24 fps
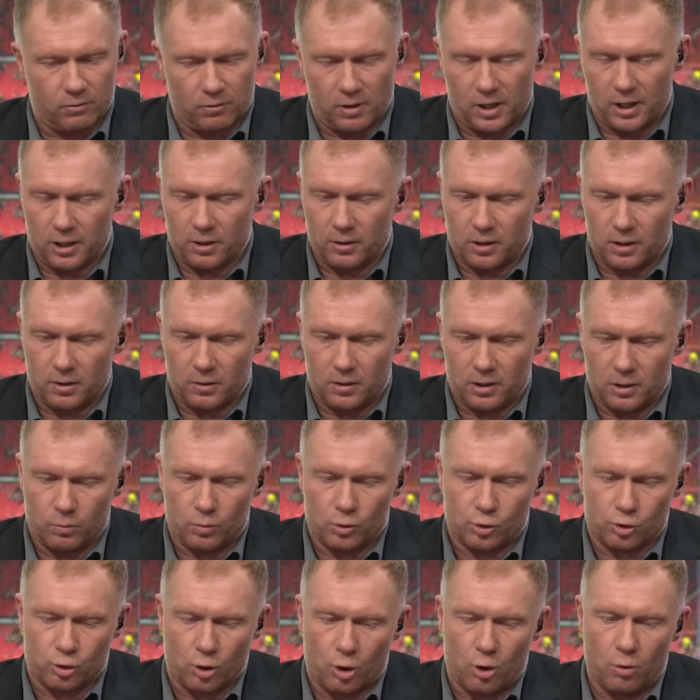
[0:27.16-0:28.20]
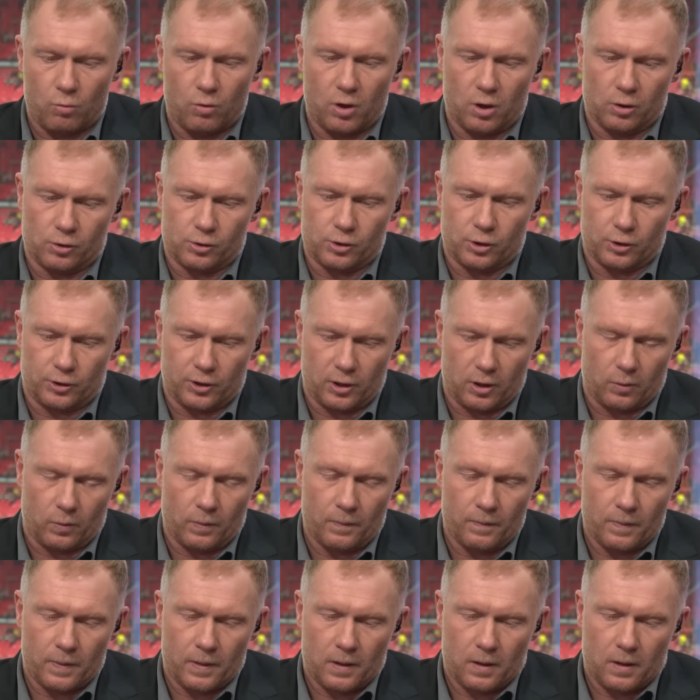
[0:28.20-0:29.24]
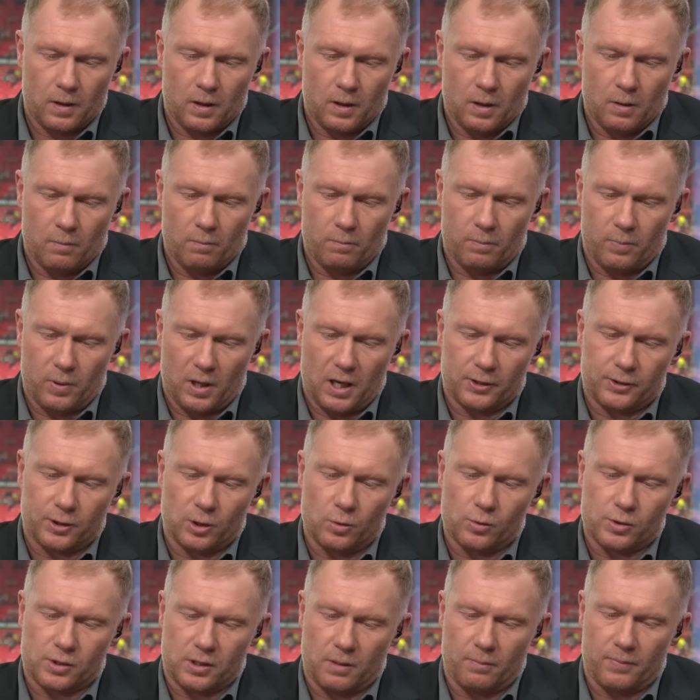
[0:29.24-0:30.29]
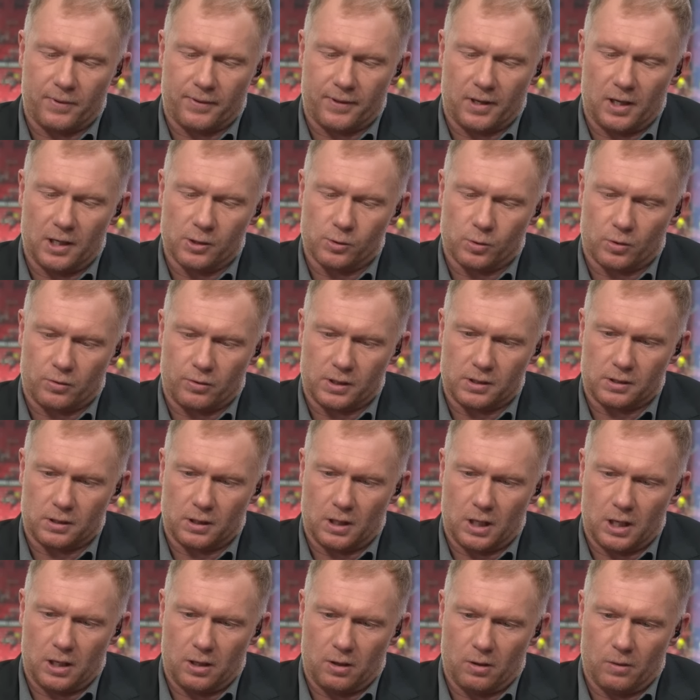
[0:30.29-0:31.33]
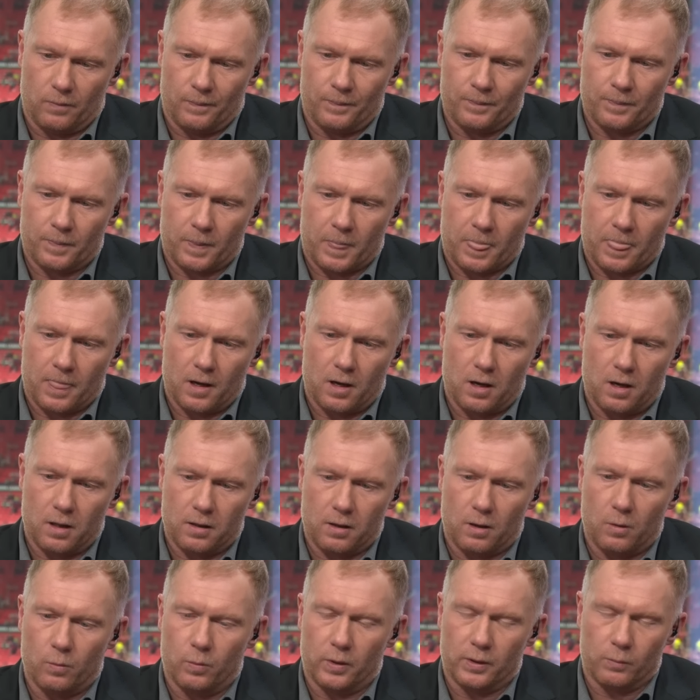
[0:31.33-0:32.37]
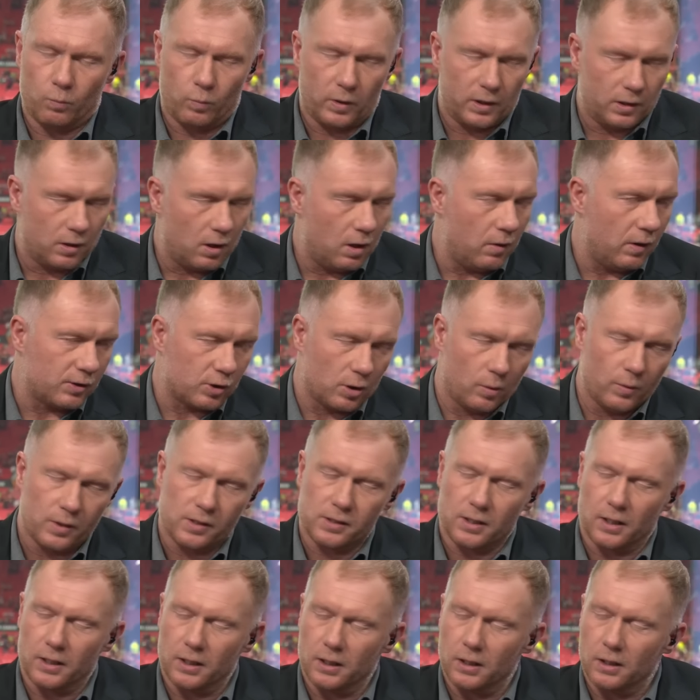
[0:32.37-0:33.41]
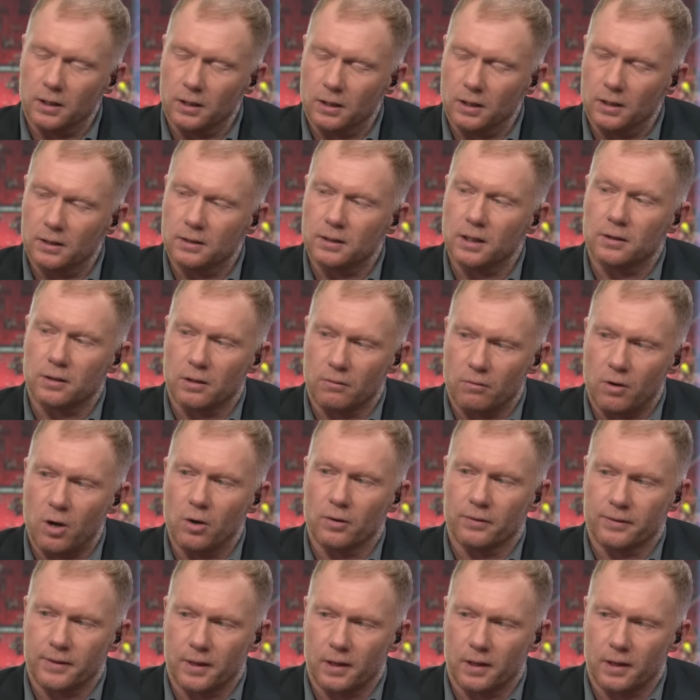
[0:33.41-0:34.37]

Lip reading: regret it. It was so wrong to do. But I do sympathise with Cristiano, although we know, as Owen said, he did the wrong